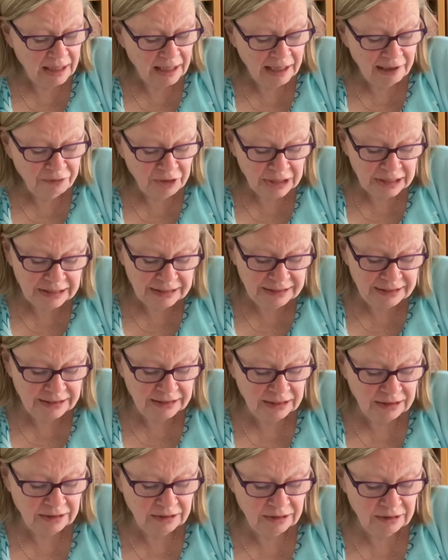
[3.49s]
have I
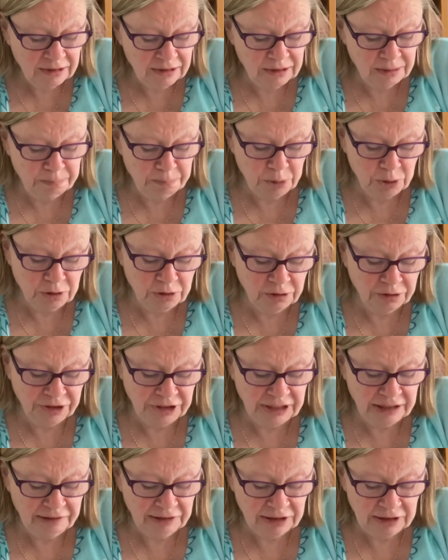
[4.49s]
considered a book or
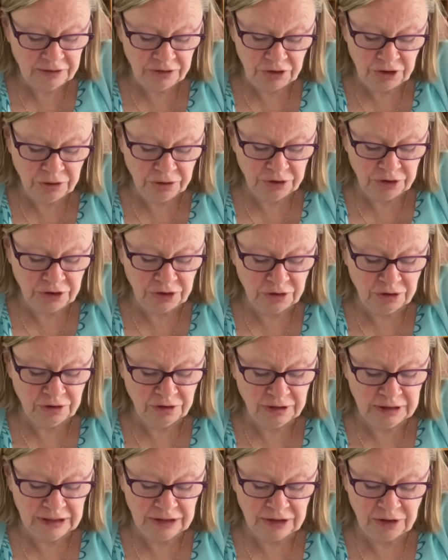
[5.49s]
series of short
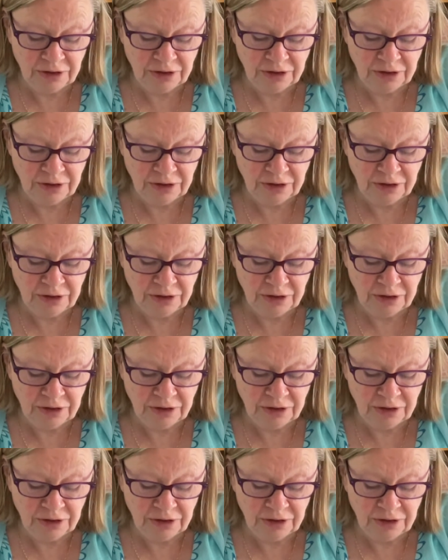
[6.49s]
stories